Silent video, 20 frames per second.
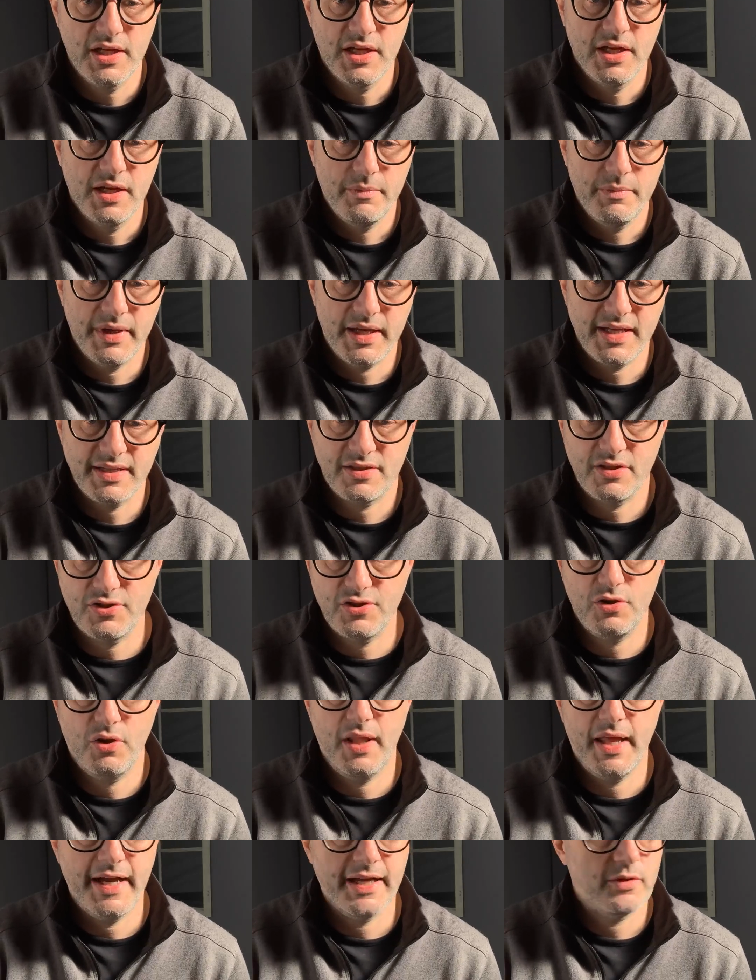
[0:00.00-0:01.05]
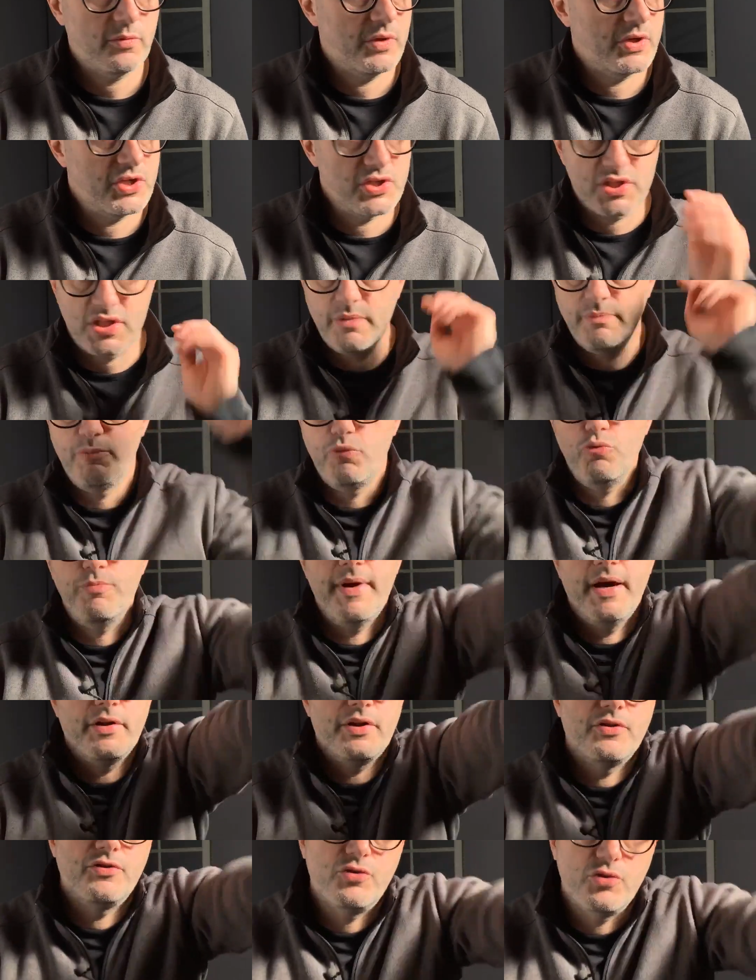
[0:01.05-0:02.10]
because they're so lightweight, you just can boom out
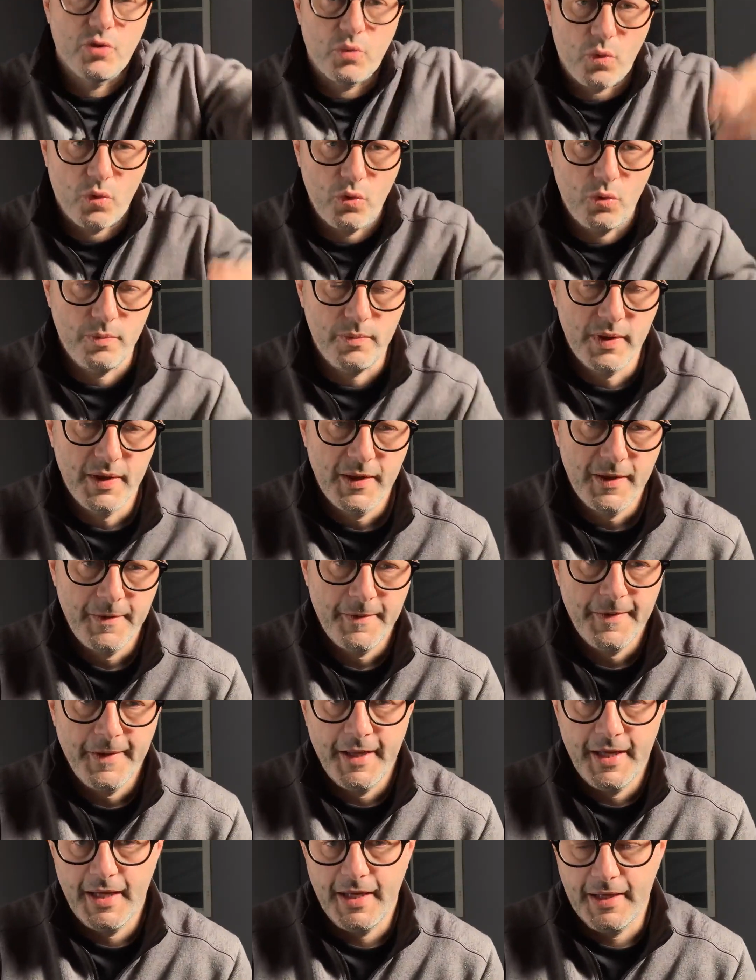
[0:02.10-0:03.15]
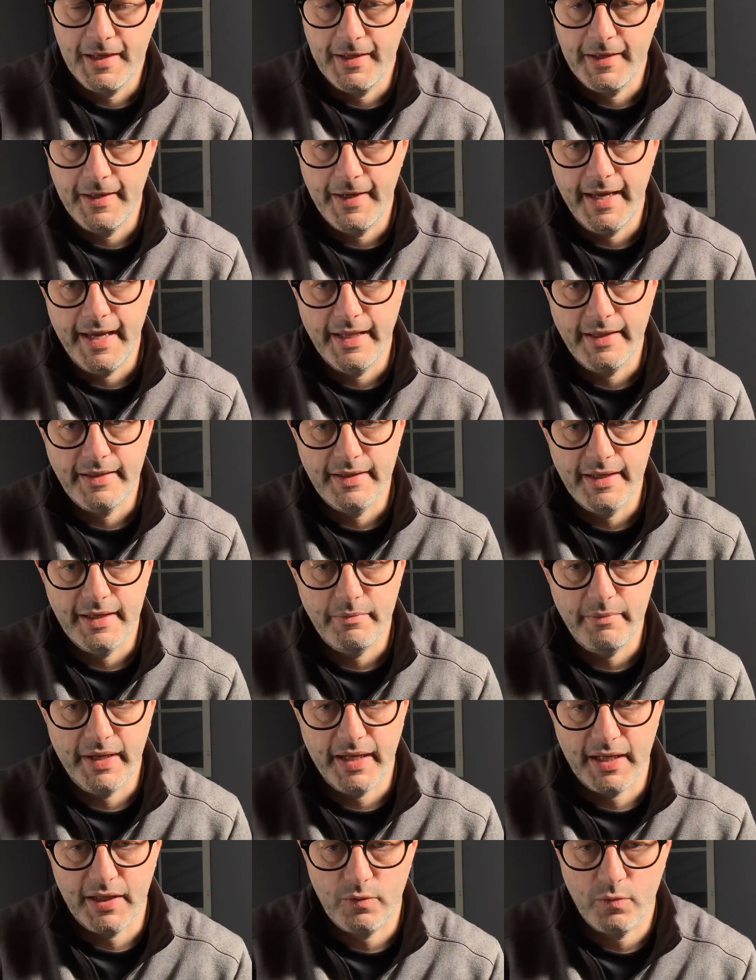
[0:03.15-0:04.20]
into a room and
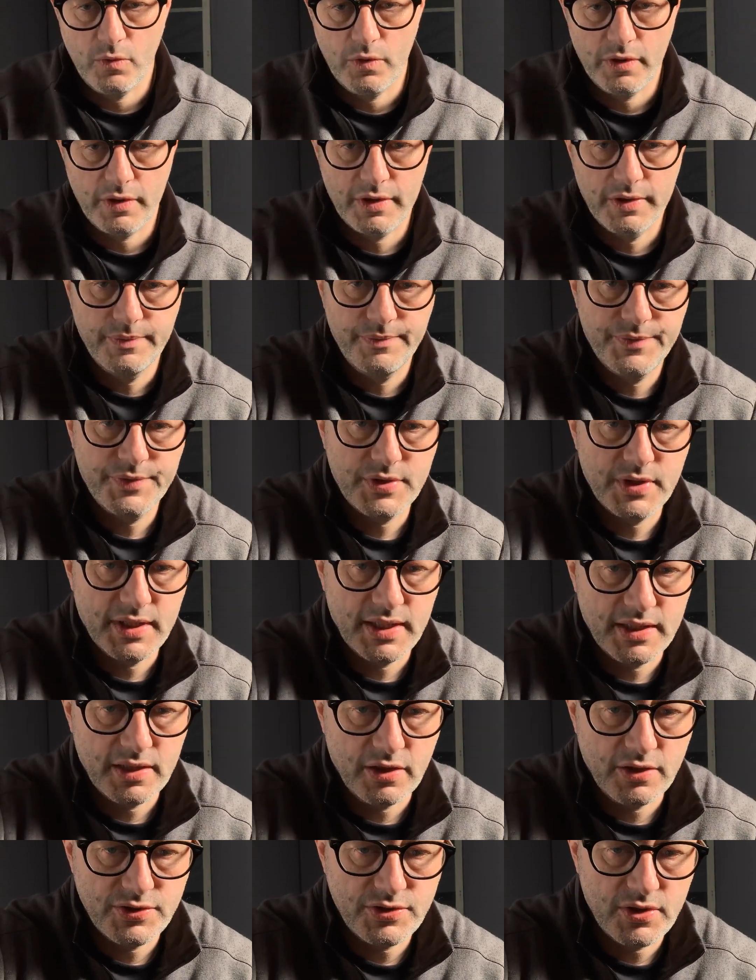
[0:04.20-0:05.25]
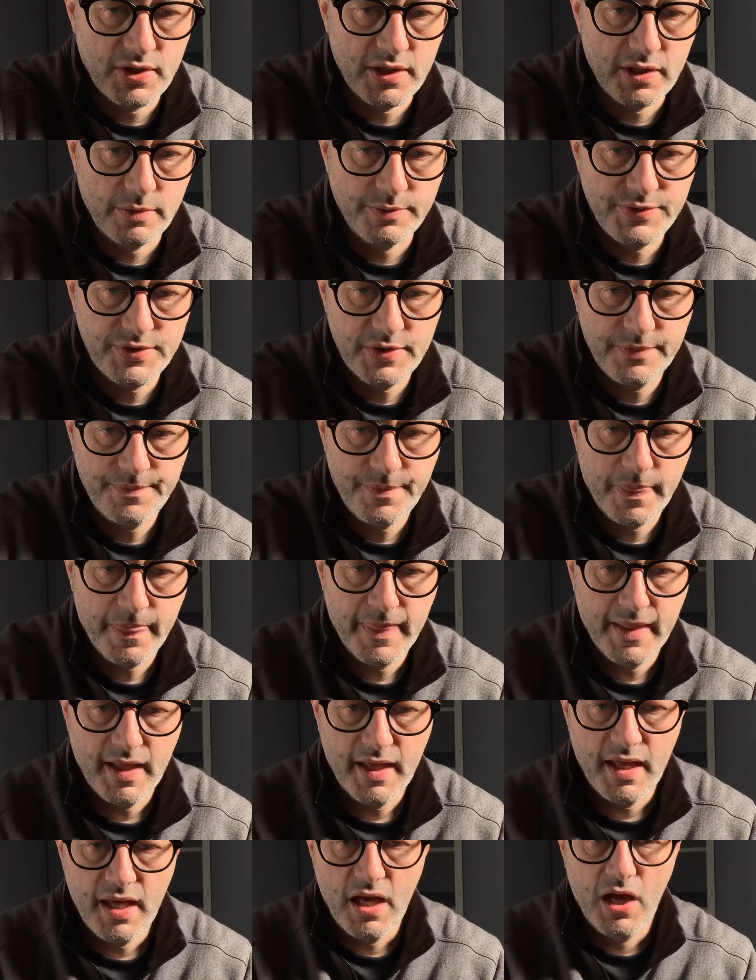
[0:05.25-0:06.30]
make it work. So that also helps.
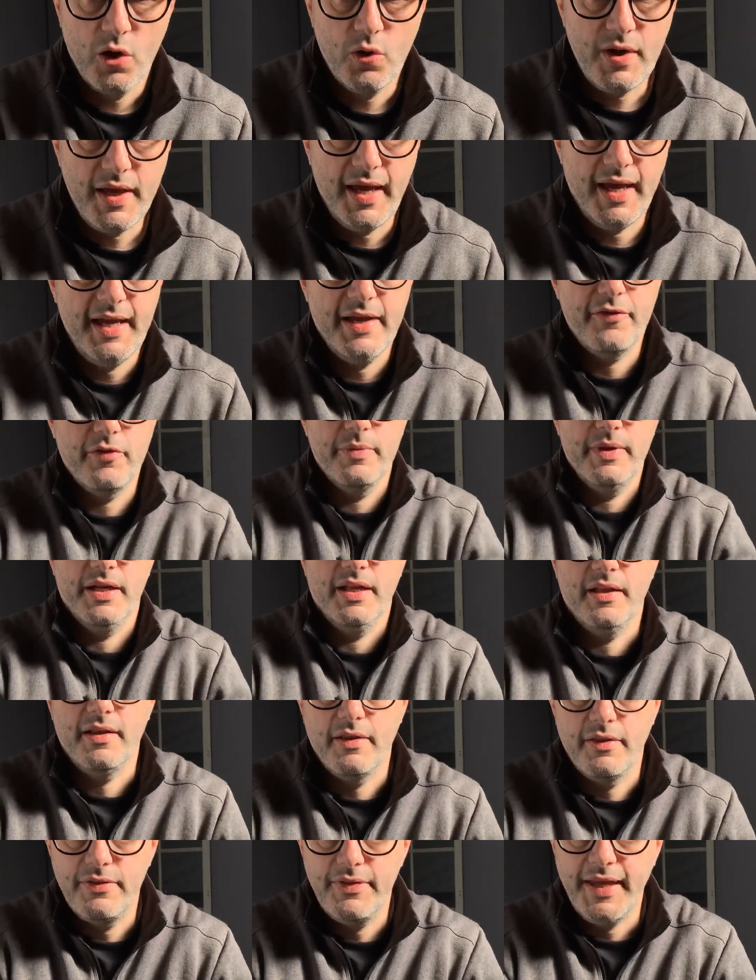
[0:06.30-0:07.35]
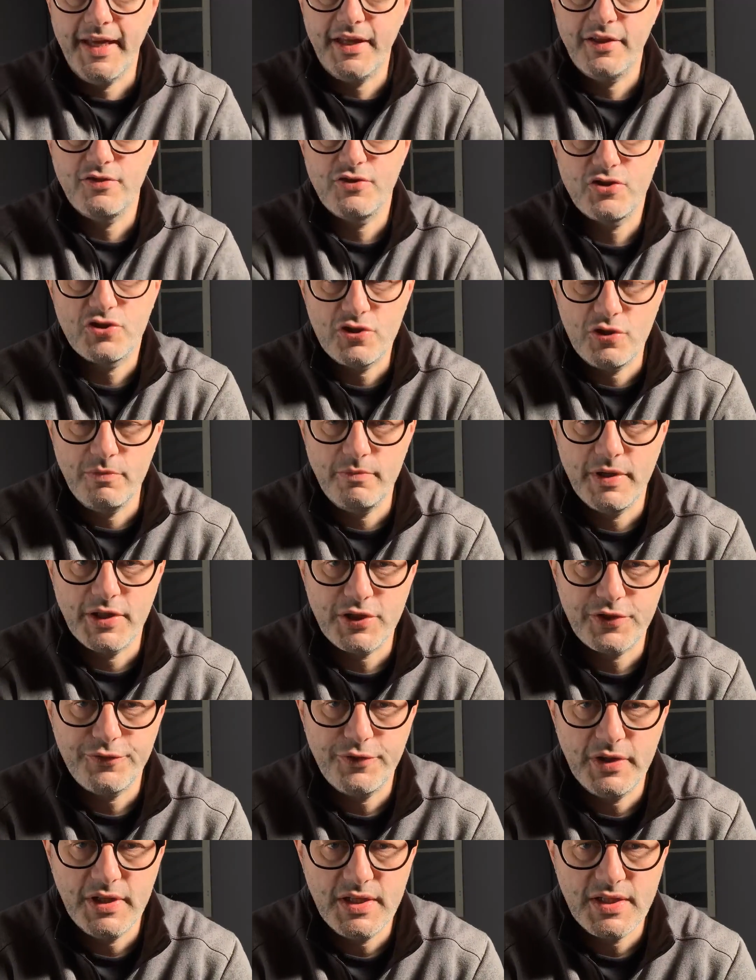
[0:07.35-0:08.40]
Okay, everybody, thank you so much for
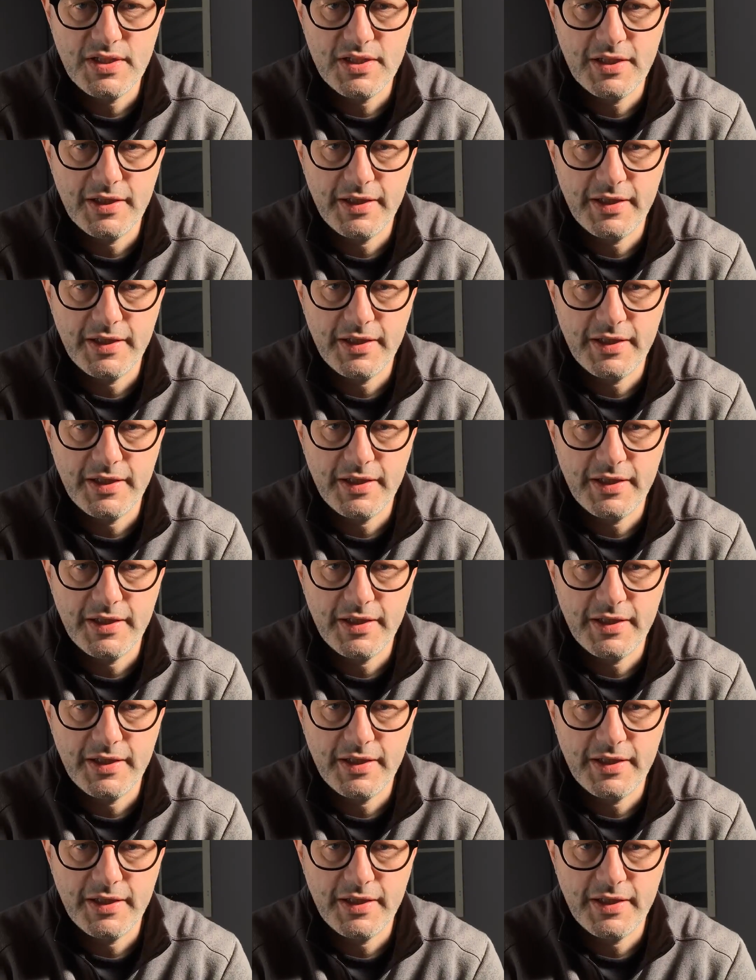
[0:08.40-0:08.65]
this.